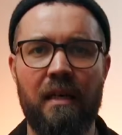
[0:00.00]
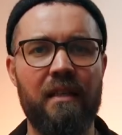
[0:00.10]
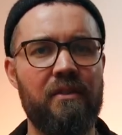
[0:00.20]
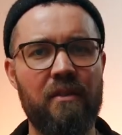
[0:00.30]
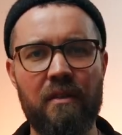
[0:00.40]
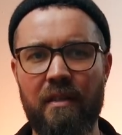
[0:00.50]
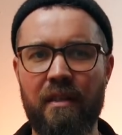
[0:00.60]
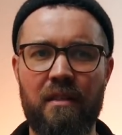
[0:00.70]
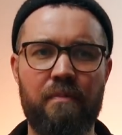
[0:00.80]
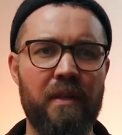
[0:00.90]
unless you're going to
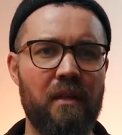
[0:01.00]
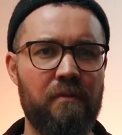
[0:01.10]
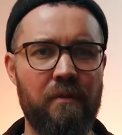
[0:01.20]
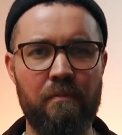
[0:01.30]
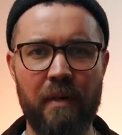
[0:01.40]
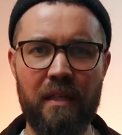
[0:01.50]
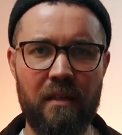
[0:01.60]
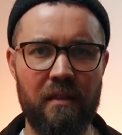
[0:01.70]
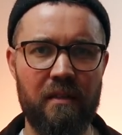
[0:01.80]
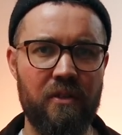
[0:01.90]
take a spill off a
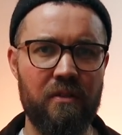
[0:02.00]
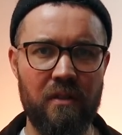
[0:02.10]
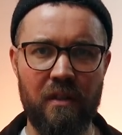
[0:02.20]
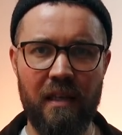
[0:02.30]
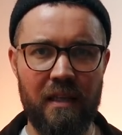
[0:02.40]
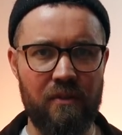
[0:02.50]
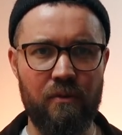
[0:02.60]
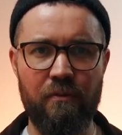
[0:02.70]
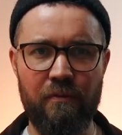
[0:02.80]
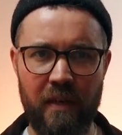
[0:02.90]
bike, then it's just going to last you
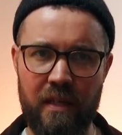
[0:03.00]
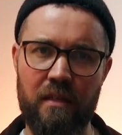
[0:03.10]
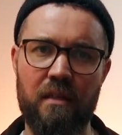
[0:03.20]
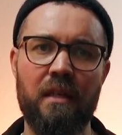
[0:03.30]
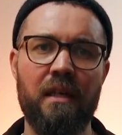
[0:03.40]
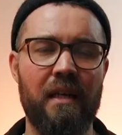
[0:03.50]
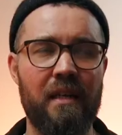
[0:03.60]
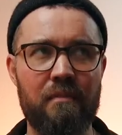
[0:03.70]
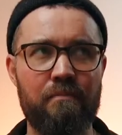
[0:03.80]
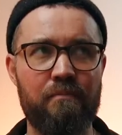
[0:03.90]
fine. And
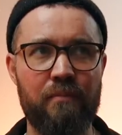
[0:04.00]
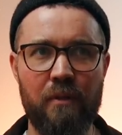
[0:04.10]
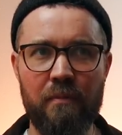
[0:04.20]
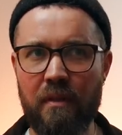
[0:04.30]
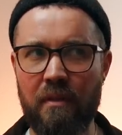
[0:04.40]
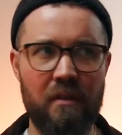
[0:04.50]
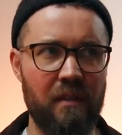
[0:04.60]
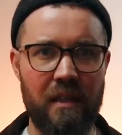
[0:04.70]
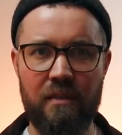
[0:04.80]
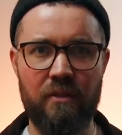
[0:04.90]
it's probably going to
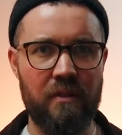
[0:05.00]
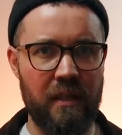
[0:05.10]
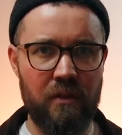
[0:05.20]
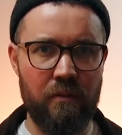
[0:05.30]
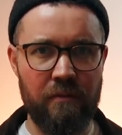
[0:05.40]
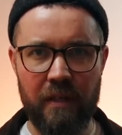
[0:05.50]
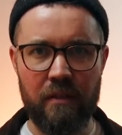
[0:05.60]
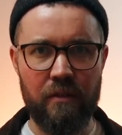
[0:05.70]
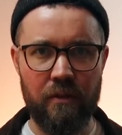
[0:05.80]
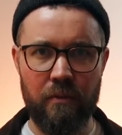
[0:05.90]
last your kiddo fine
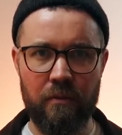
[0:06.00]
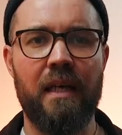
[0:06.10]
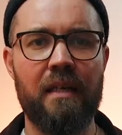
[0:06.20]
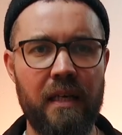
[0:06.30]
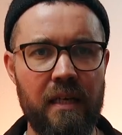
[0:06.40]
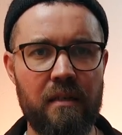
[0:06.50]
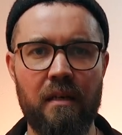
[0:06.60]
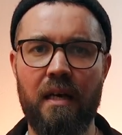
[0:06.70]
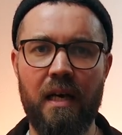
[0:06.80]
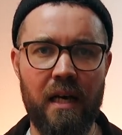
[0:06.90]
too. Again,
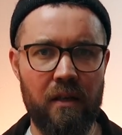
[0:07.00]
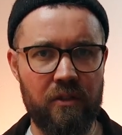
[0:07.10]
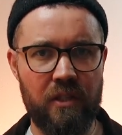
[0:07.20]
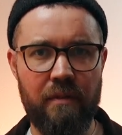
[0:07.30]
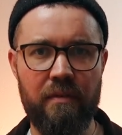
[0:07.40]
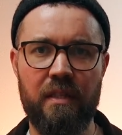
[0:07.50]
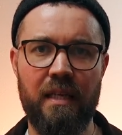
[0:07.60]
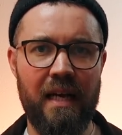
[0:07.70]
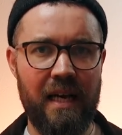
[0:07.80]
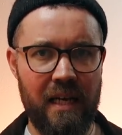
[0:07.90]
high longevity,
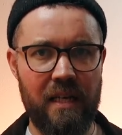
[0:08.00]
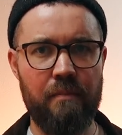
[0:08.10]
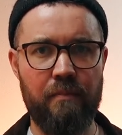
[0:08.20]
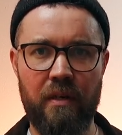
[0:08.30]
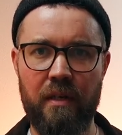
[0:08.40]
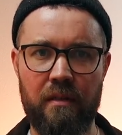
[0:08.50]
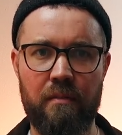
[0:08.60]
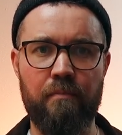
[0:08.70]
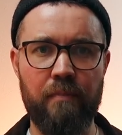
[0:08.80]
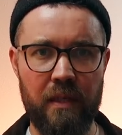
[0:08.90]
high price,
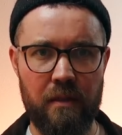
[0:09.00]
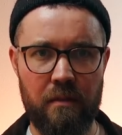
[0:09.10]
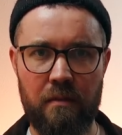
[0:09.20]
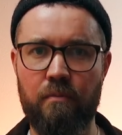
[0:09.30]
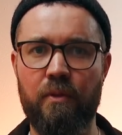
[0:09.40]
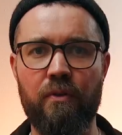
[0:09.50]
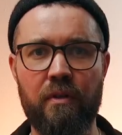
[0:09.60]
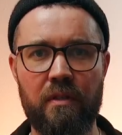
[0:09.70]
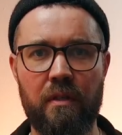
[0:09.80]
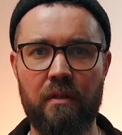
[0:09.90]
but when you
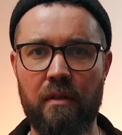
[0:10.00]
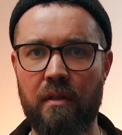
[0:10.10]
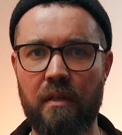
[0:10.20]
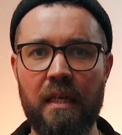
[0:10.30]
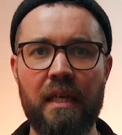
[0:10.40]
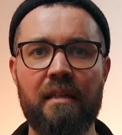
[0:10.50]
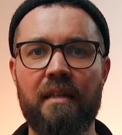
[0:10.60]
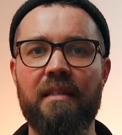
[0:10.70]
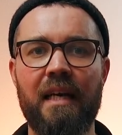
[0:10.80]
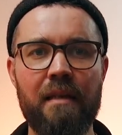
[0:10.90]
consider the
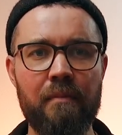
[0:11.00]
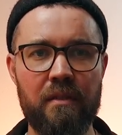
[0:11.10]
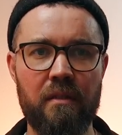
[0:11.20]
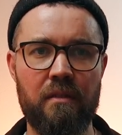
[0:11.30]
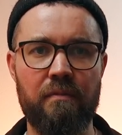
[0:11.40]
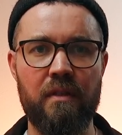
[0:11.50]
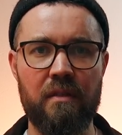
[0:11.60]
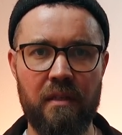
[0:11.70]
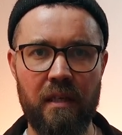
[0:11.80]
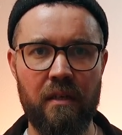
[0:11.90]
timelessness of these
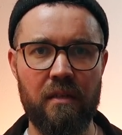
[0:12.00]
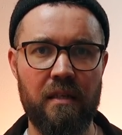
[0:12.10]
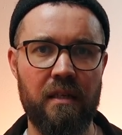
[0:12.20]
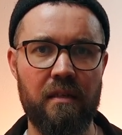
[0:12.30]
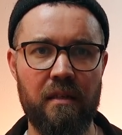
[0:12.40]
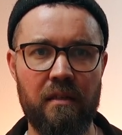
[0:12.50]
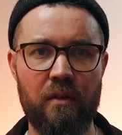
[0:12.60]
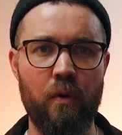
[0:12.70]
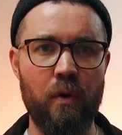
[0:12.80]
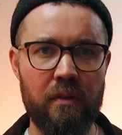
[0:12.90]
styles and the
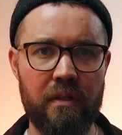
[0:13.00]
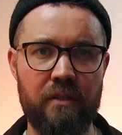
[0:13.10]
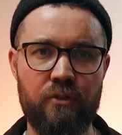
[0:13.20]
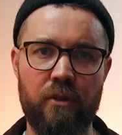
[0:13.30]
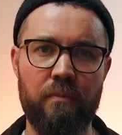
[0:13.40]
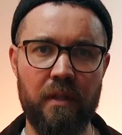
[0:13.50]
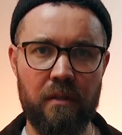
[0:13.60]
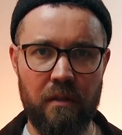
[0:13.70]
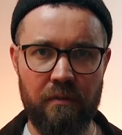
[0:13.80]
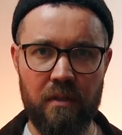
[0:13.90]
quality and
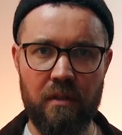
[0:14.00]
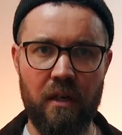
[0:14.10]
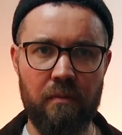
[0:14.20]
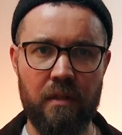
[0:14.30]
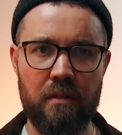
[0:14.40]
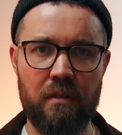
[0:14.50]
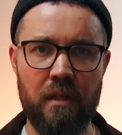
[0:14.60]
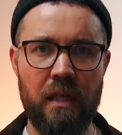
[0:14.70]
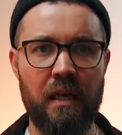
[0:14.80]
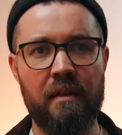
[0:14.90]
durability of these garments,
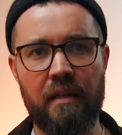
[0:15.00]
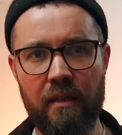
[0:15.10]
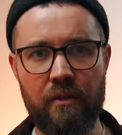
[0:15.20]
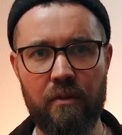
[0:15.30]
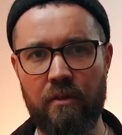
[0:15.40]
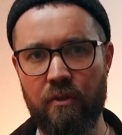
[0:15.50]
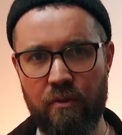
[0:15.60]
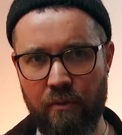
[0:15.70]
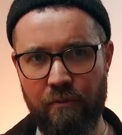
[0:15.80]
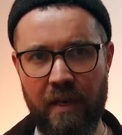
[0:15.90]
then
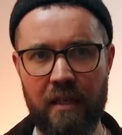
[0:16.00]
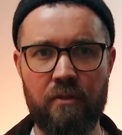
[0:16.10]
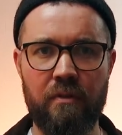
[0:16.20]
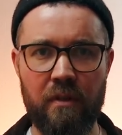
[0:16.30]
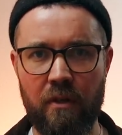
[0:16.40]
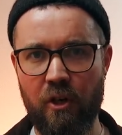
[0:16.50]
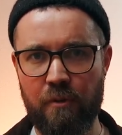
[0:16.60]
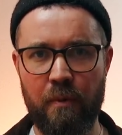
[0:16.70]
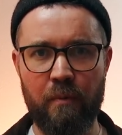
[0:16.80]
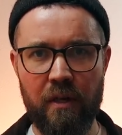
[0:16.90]
you factor in the
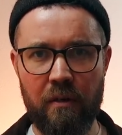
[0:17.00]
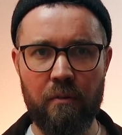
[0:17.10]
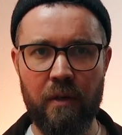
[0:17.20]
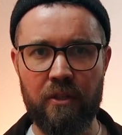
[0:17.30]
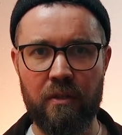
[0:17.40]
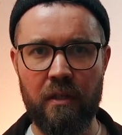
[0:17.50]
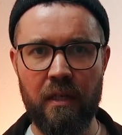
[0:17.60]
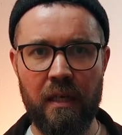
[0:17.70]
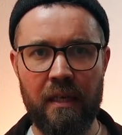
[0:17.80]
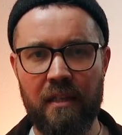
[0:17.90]
cost per wear equation.
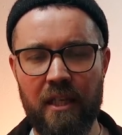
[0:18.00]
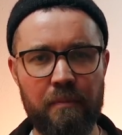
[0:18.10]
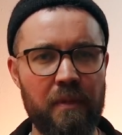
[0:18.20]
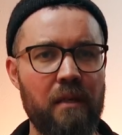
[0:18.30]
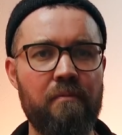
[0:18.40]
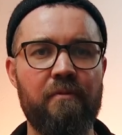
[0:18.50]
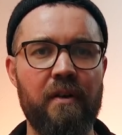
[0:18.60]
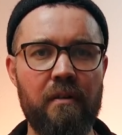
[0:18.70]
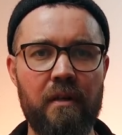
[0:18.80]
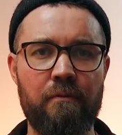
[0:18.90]
These become
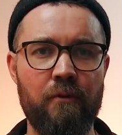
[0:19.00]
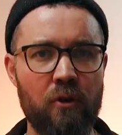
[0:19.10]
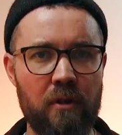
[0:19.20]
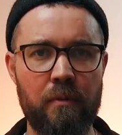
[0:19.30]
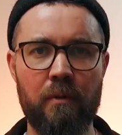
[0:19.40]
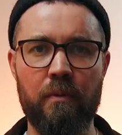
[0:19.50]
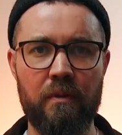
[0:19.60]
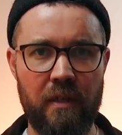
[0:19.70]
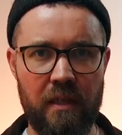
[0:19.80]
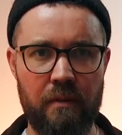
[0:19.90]
very affordable
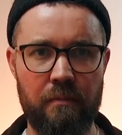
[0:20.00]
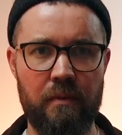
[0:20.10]
with time.